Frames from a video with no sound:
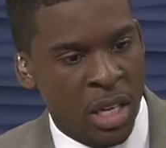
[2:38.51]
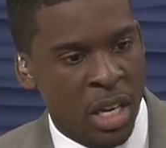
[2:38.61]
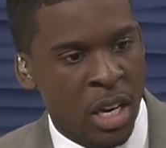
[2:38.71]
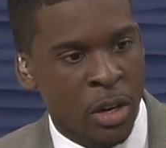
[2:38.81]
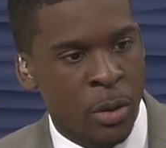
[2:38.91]

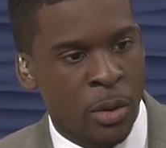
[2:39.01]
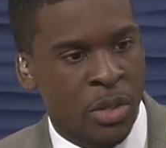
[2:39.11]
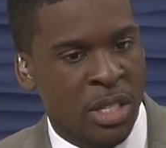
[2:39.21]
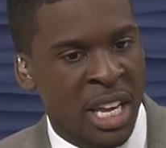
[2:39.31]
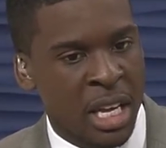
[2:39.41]
Keanu
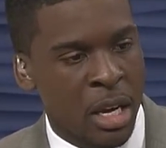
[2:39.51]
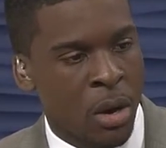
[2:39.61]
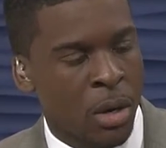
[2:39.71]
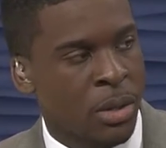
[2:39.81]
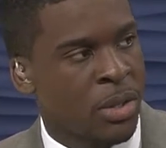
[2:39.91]
is taking
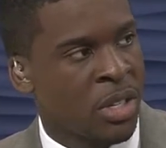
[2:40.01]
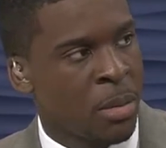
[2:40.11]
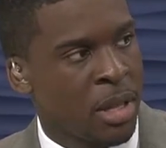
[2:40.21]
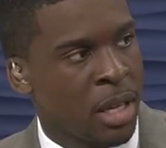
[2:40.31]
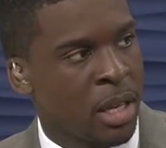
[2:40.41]
on
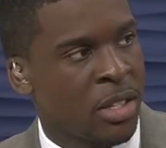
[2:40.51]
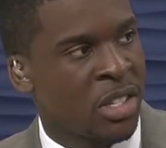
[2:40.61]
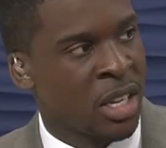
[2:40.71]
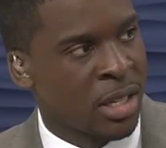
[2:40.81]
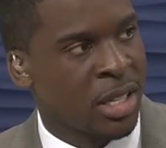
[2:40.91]
some of the
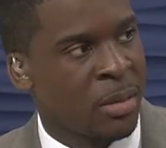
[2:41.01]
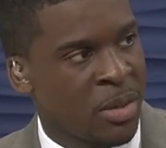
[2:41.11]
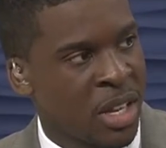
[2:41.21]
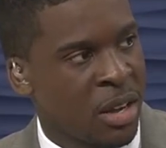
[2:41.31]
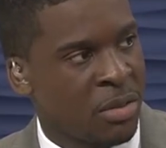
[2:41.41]
stunts
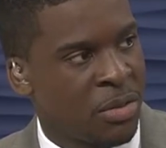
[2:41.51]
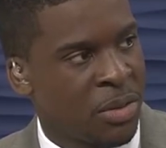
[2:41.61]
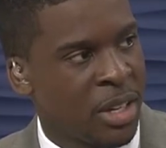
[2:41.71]
himself.